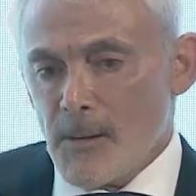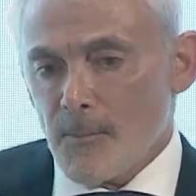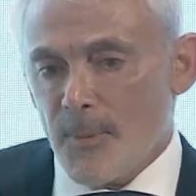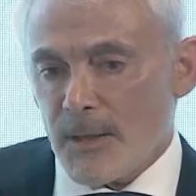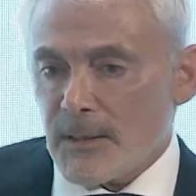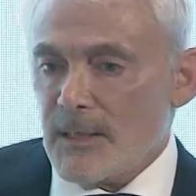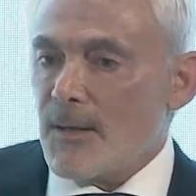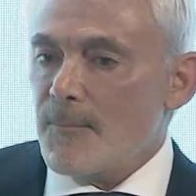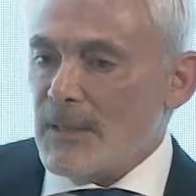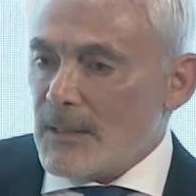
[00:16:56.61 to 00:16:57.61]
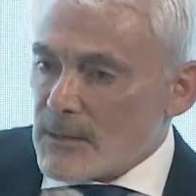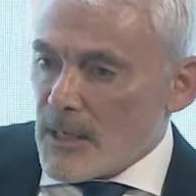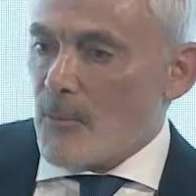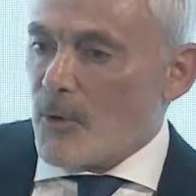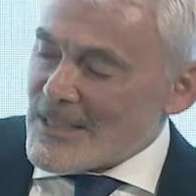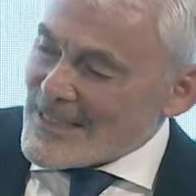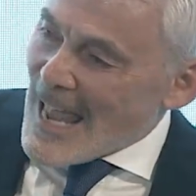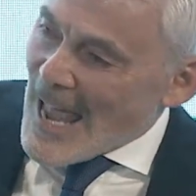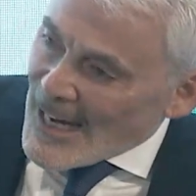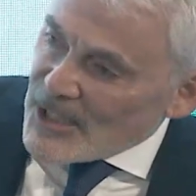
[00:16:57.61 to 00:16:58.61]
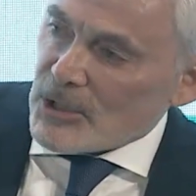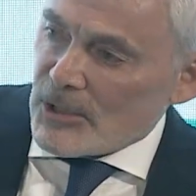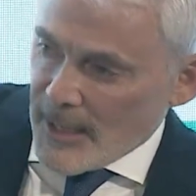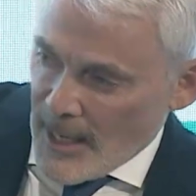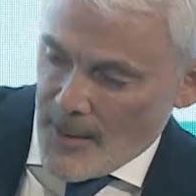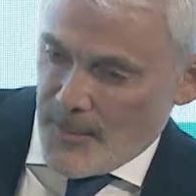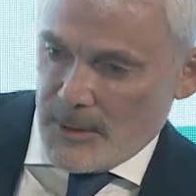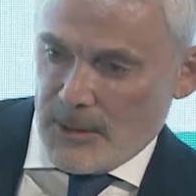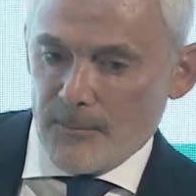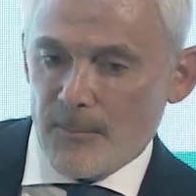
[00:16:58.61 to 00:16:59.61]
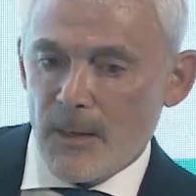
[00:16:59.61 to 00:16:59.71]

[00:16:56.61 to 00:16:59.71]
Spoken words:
But in the meantime, what is actually happening